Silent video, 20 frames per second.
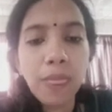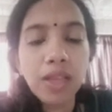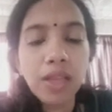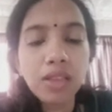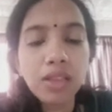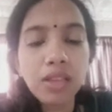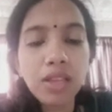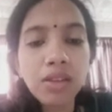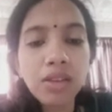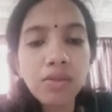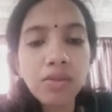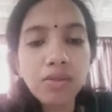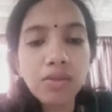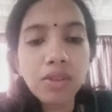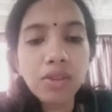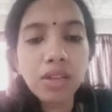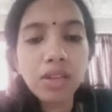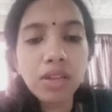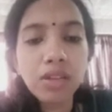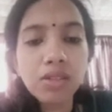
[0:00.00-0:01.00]
Then
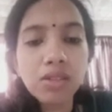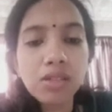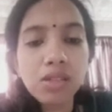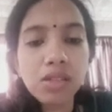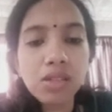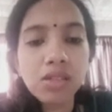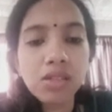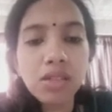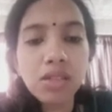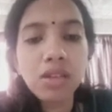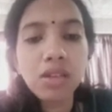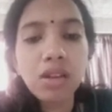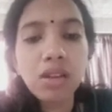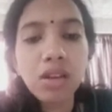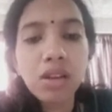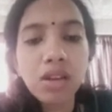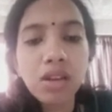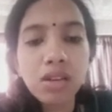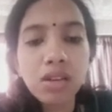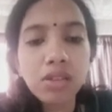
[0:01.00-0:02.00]
we will discussing
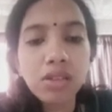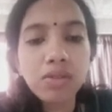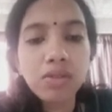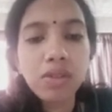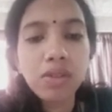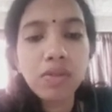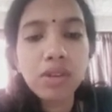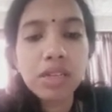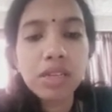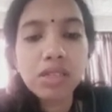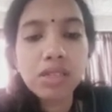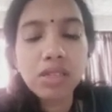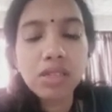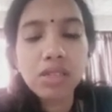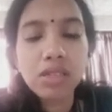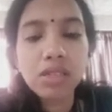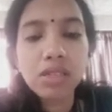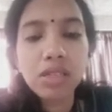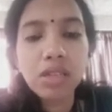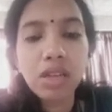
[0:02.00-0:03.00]

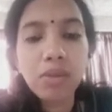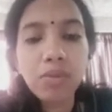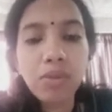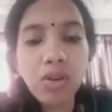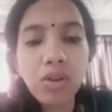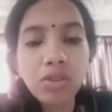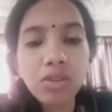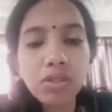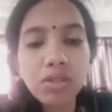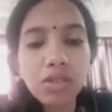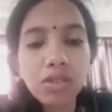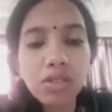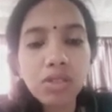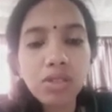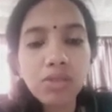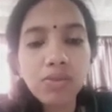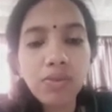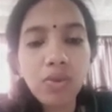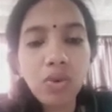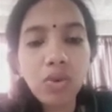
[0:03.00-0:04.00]
about
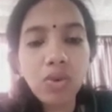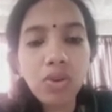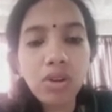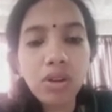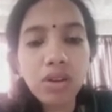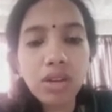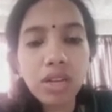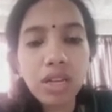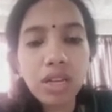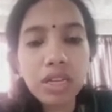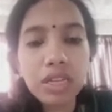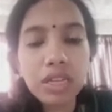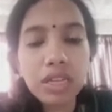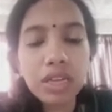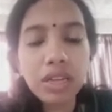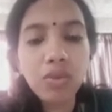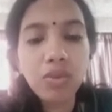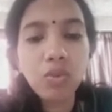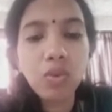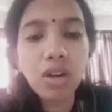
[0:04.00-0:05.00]
this four
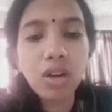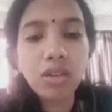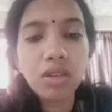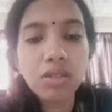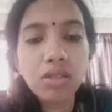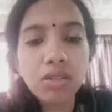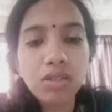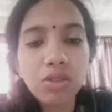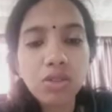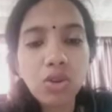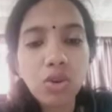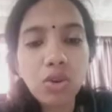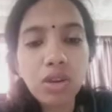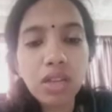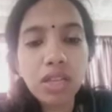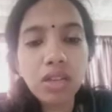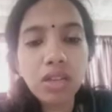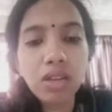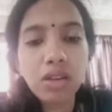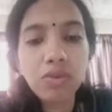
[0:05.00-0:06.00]
detailing. What is no
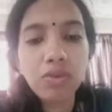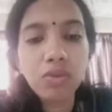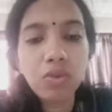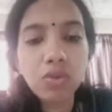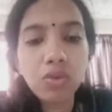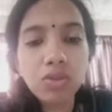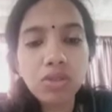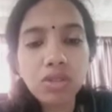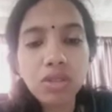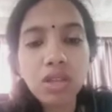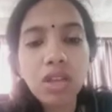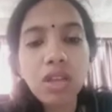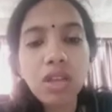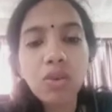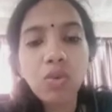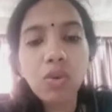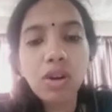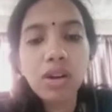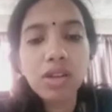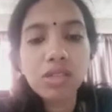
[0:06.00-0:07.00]
legal force,
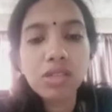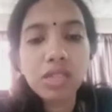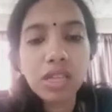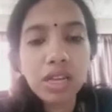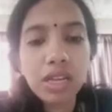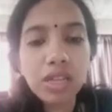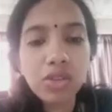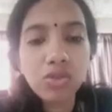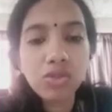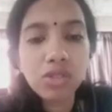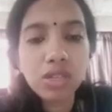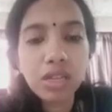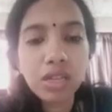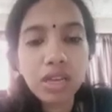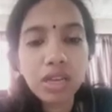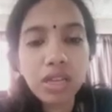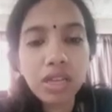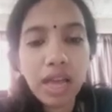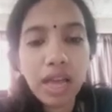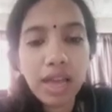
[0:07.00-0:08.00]
what is
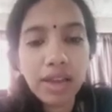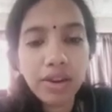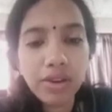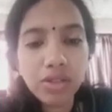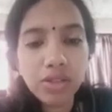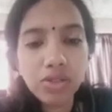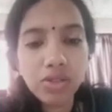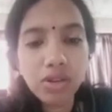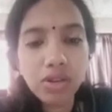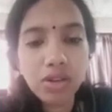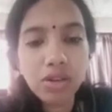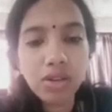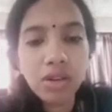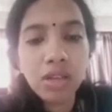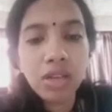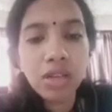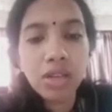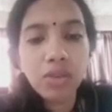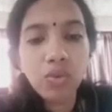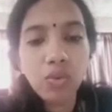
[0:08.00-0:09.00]
illogically arranged,
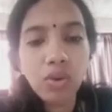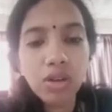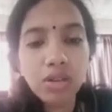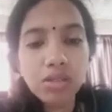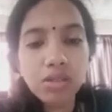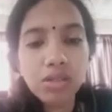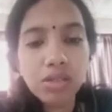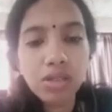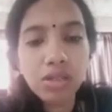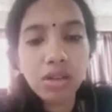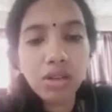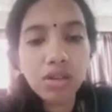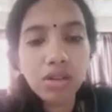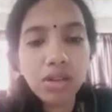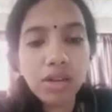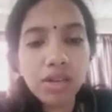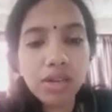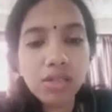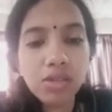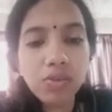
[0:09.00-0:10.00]
what is
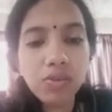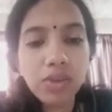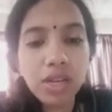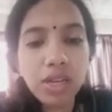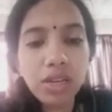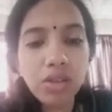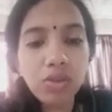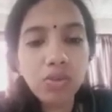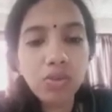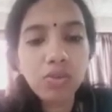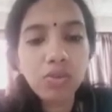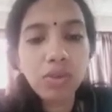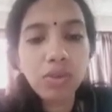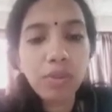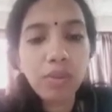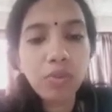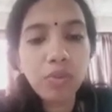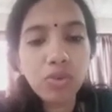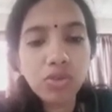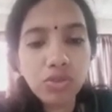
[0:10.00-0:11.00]
conservative
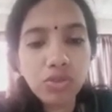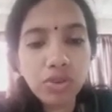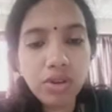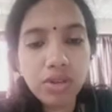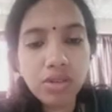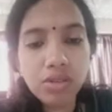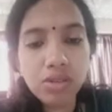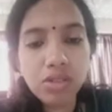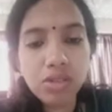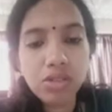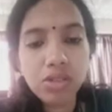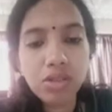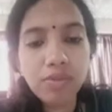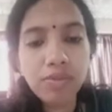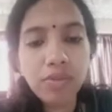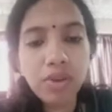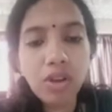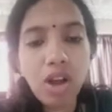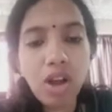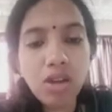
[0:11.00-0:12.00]
approach
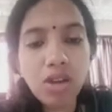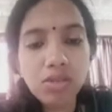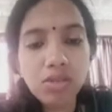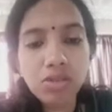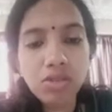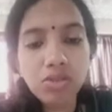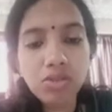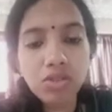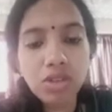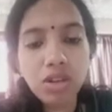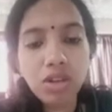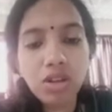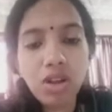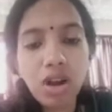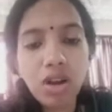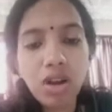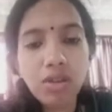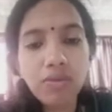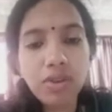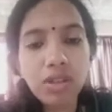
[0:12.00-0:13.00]
criticism, constitutional
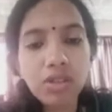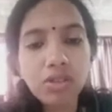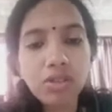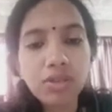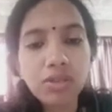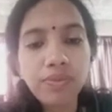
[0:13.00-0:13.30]
conflict.